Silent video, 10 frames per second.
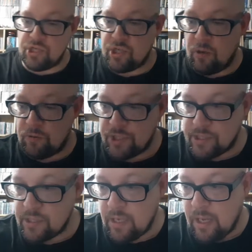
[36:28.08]

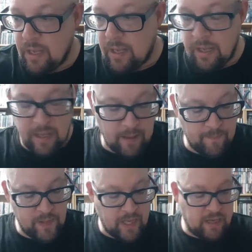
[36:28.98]
Soldiers.
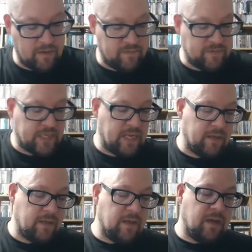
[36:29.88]
Um, and
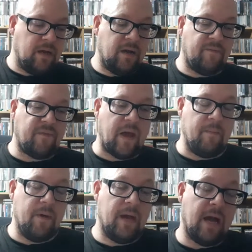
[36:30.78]
obviously uh,
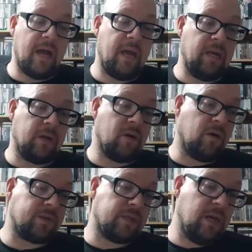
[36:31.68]
fame at any
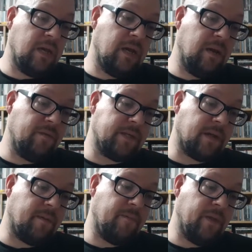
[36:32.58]
cost. Here is
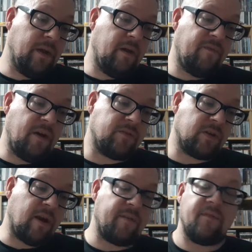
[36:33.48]
a, a
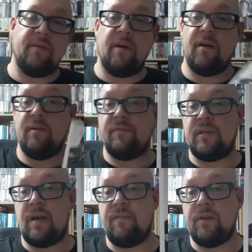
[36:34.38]
photograph of, of
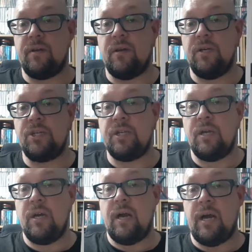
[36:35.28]
David and Hutch
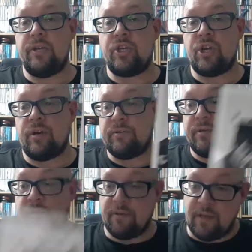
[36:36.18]
and a child who
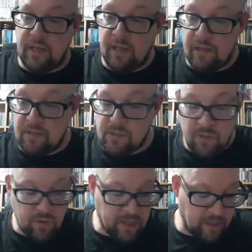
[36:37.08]
you can hear
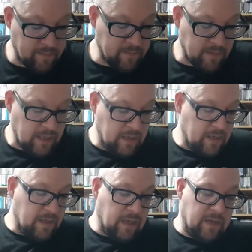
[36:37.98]
talking.
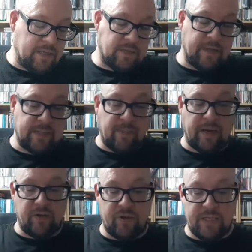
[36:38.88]
Uh, there's some
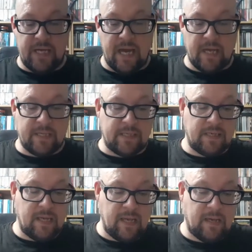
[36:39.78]
explanatory text
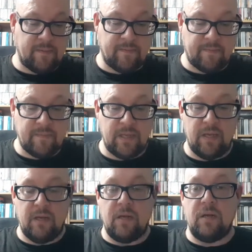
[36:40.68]
here
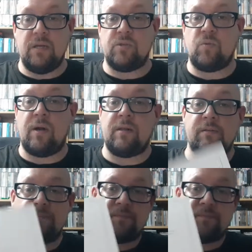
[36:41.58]
as well